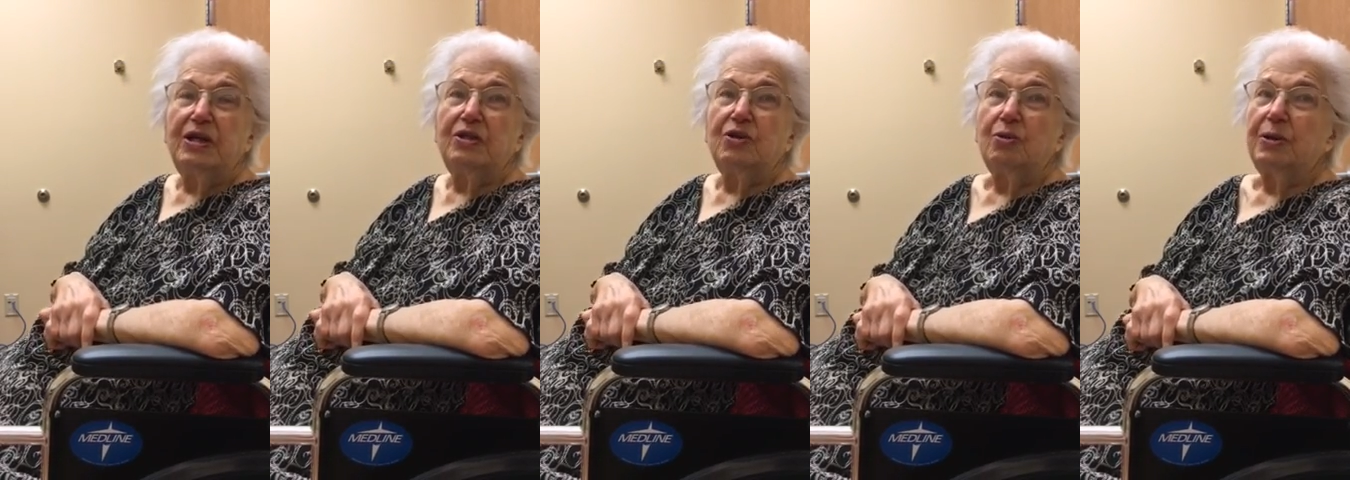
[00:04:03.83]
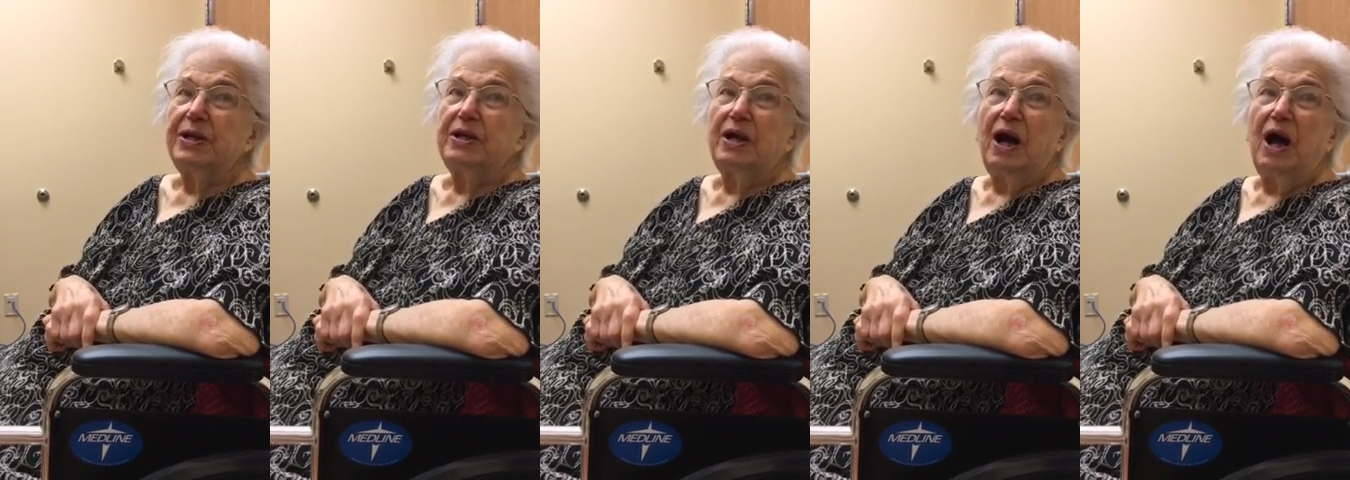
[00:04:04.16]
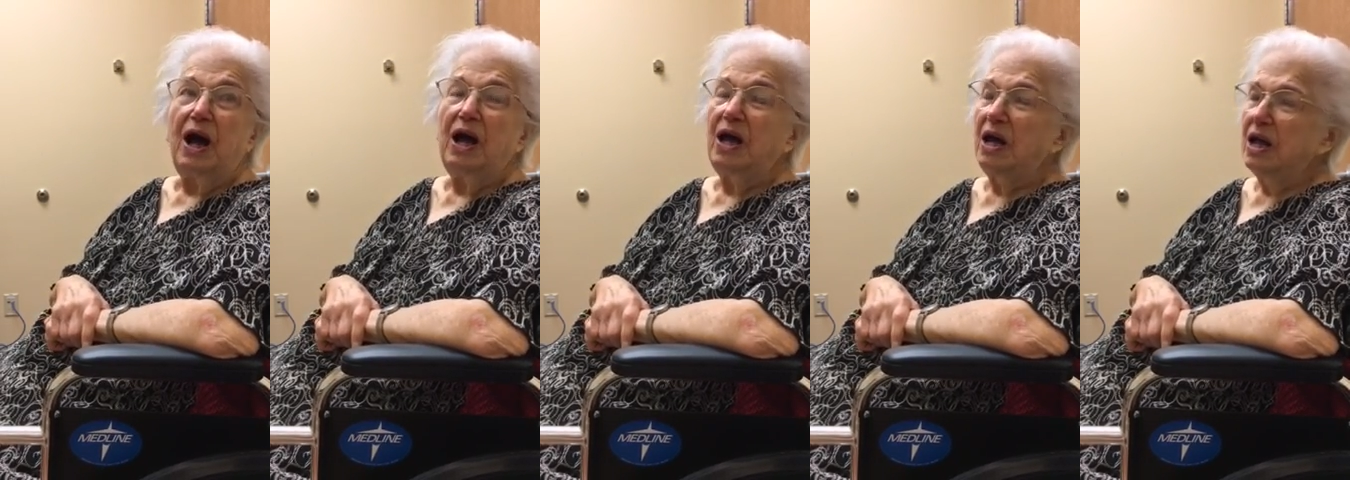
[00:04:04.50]
no matter
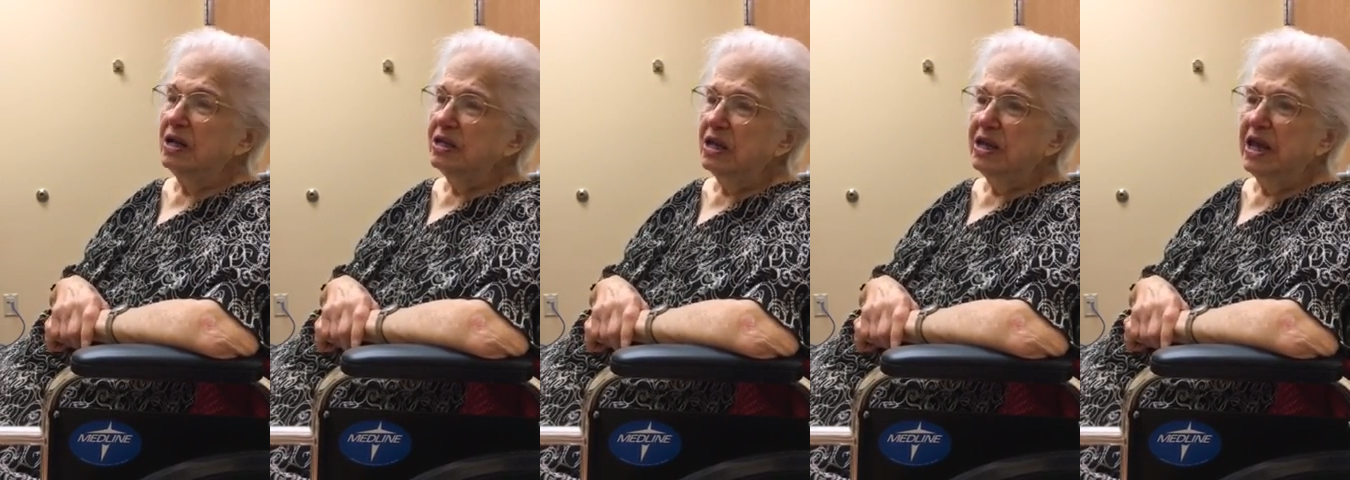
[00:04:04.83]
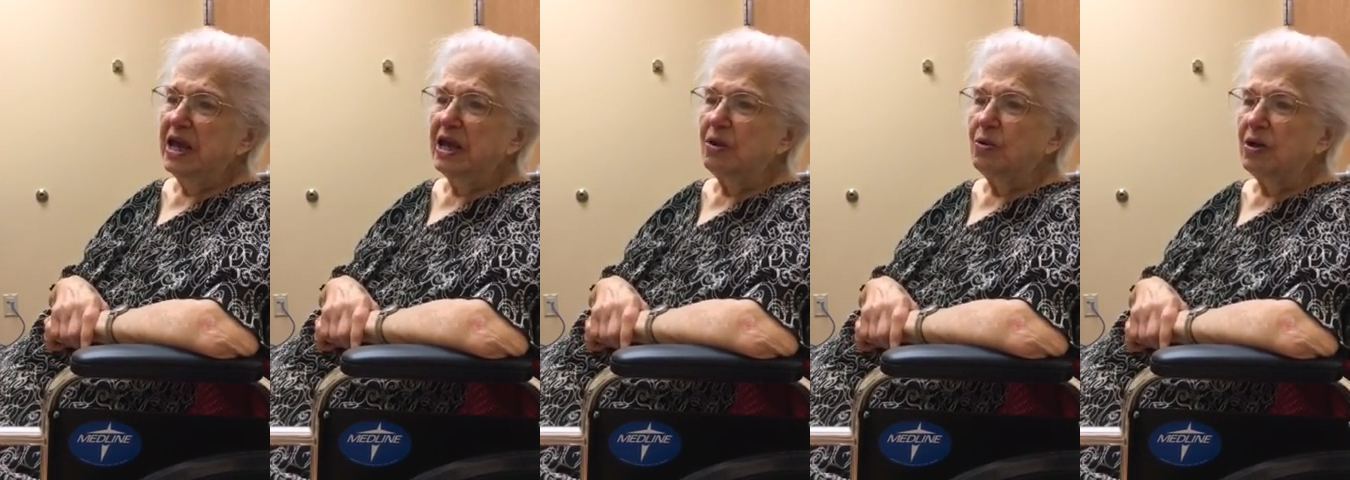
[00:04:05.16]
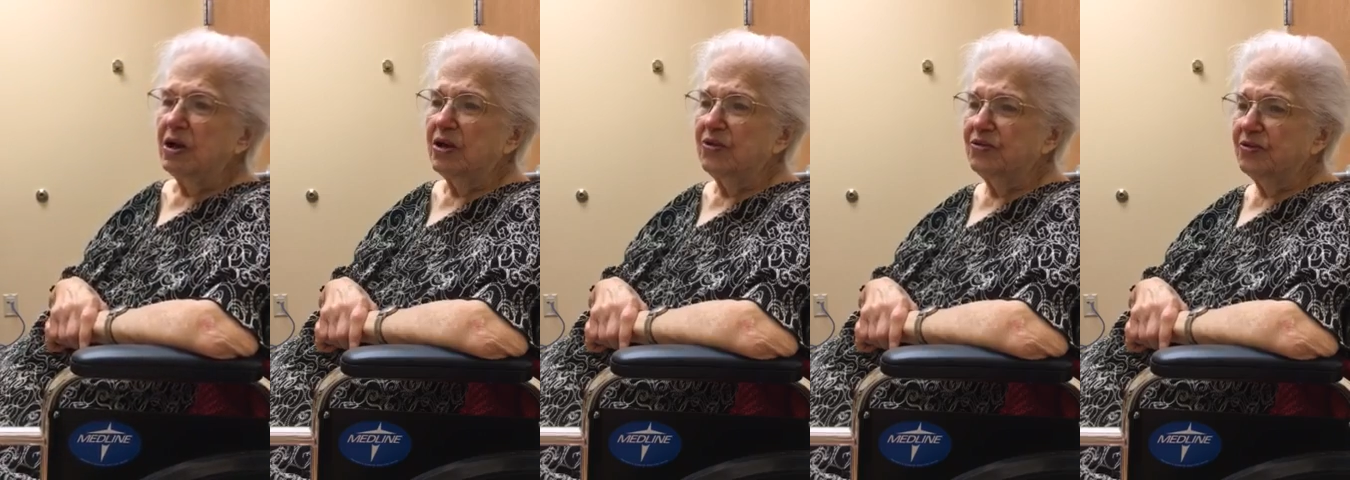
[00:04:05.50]
how hot the day
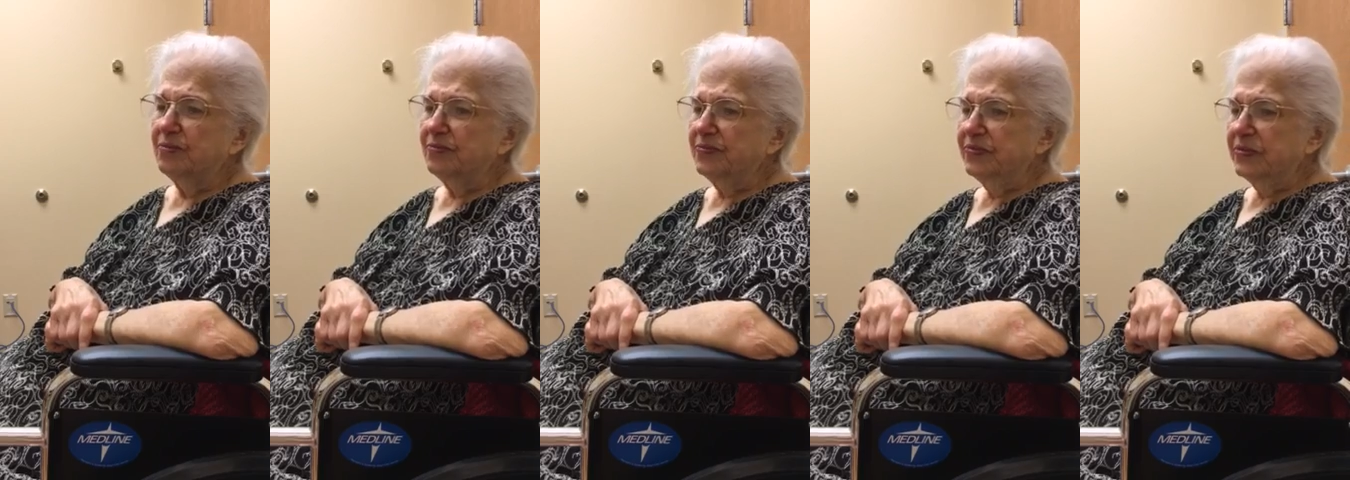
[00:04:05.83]
was,